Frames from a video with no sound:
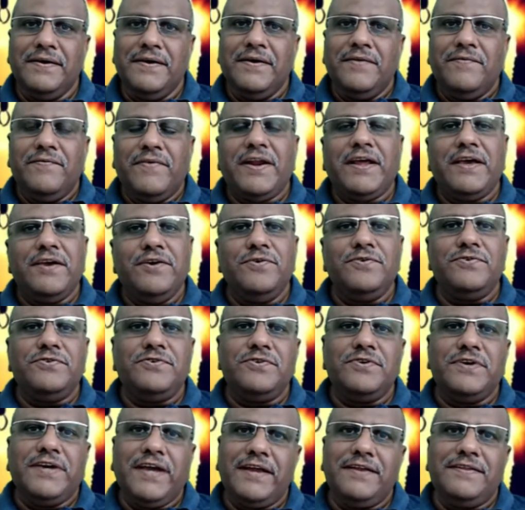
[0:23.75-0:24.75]
When I used to
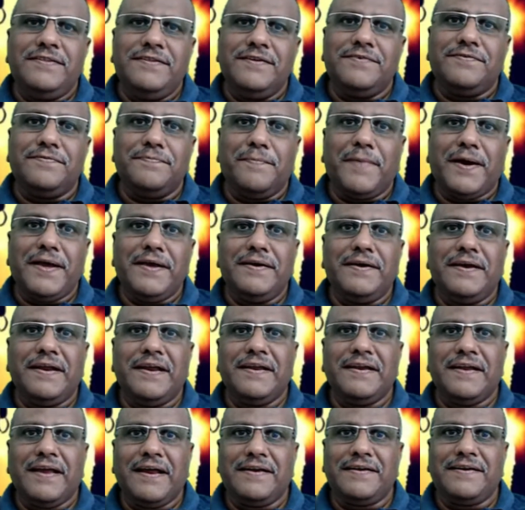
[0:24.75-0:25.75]
get these
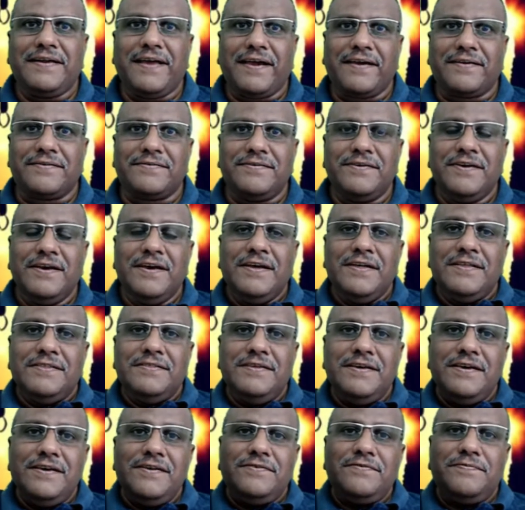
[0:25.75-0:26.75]
migraine attacks,
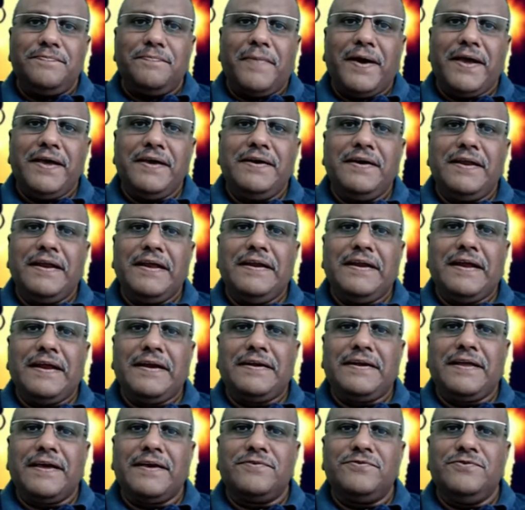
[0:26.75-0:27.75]
these migraine
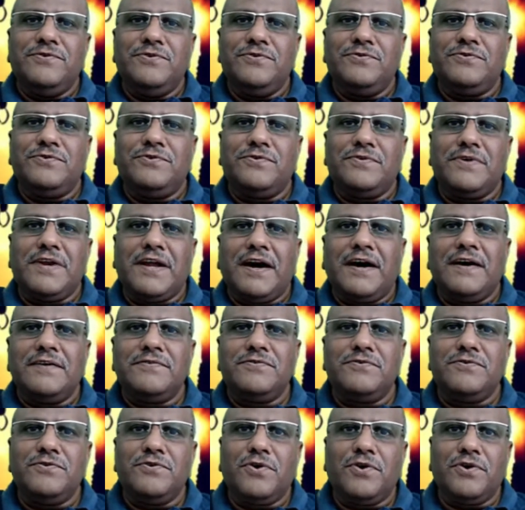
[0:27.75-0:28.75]
attacks used to last
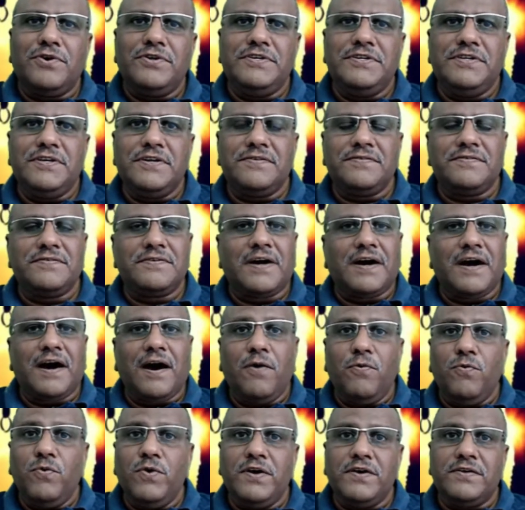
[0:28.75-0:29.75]
not just
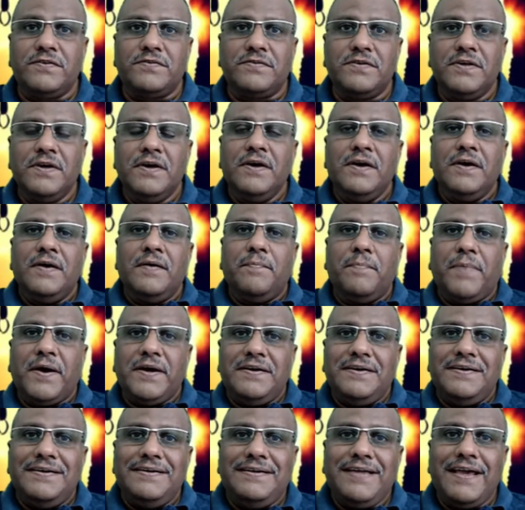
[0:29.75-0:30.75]
hours,
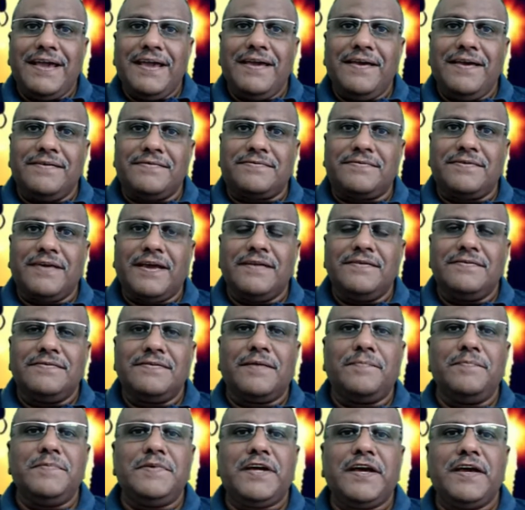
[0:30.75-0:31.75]
but days and
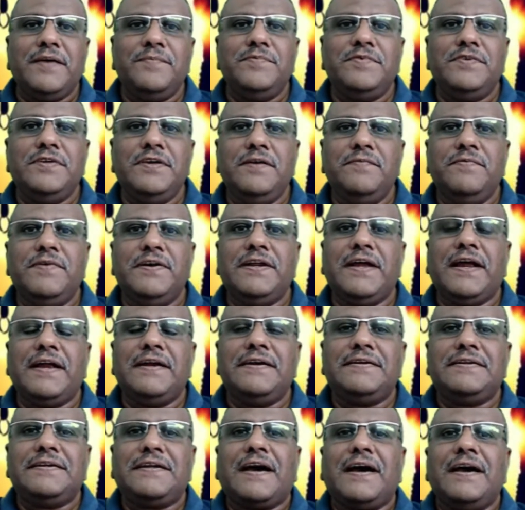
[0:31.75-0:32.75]
sometimes even
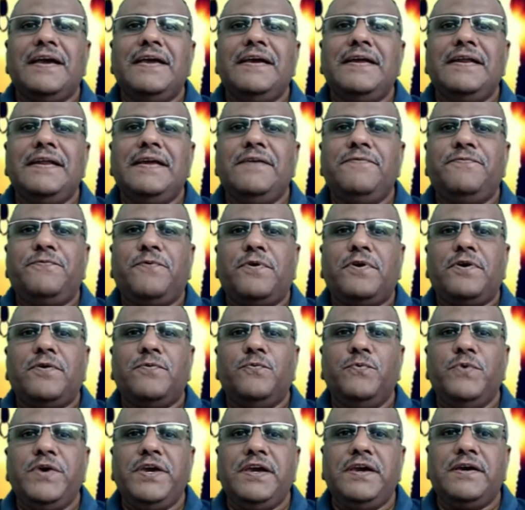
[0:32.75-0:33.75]
entirely for a
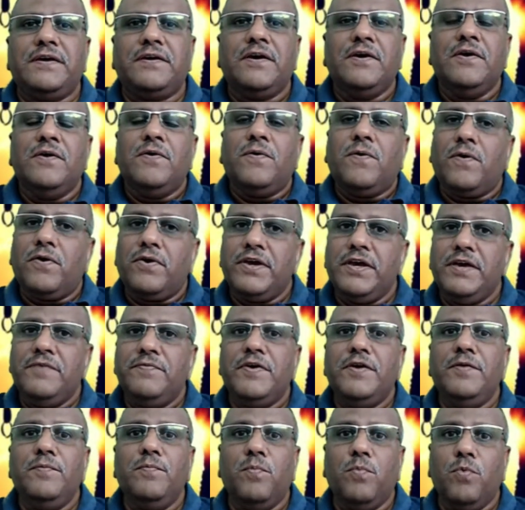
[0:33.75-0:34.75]
week or
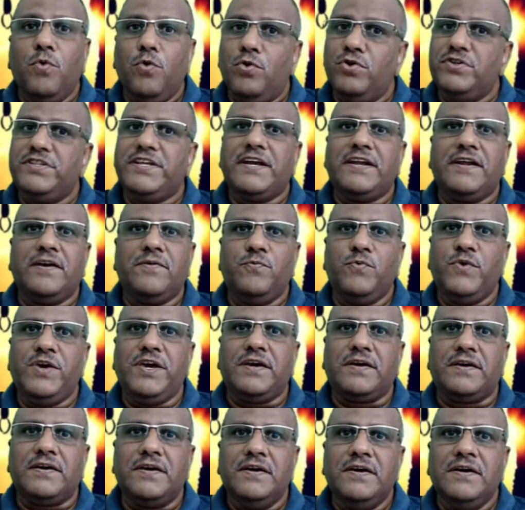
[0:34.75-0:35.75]
even more than a
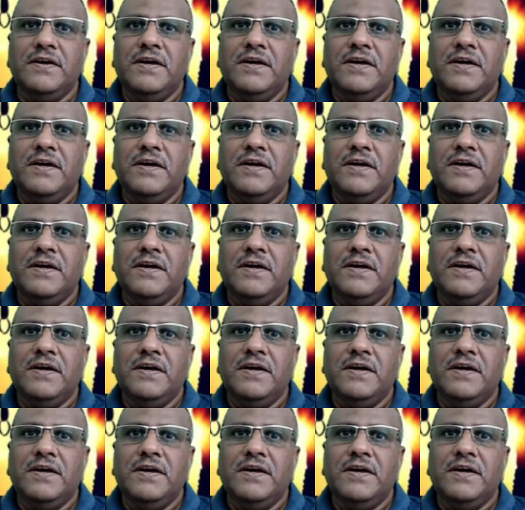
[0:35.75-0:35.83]
week.